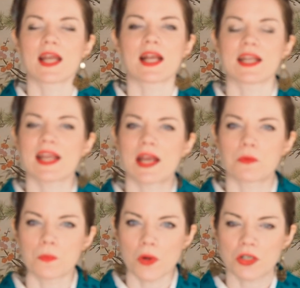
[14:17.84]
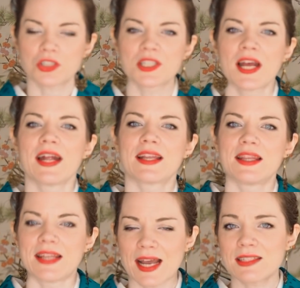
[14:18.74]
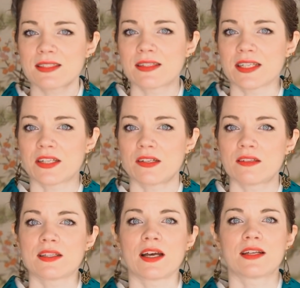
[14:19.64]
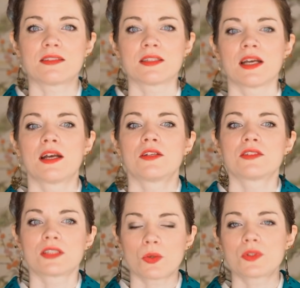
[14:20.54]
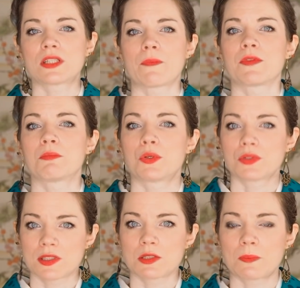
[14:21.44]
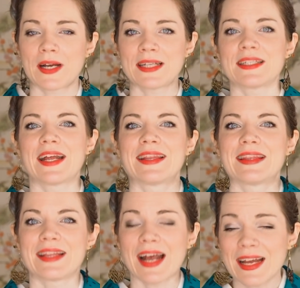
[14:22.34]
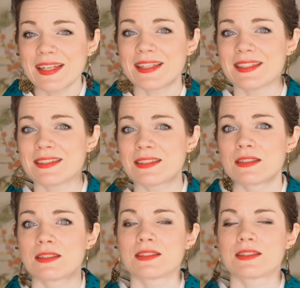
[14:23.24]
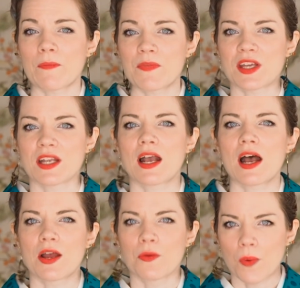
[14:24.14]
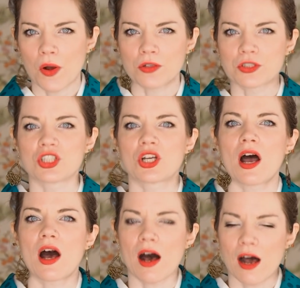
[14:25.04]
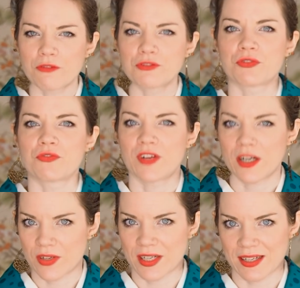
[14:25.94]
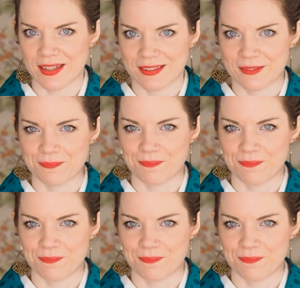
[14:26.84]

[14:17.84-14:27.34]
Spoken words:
that I can wash. That's a layer that soaks up the most sweat, and that is something I wash after wearing it.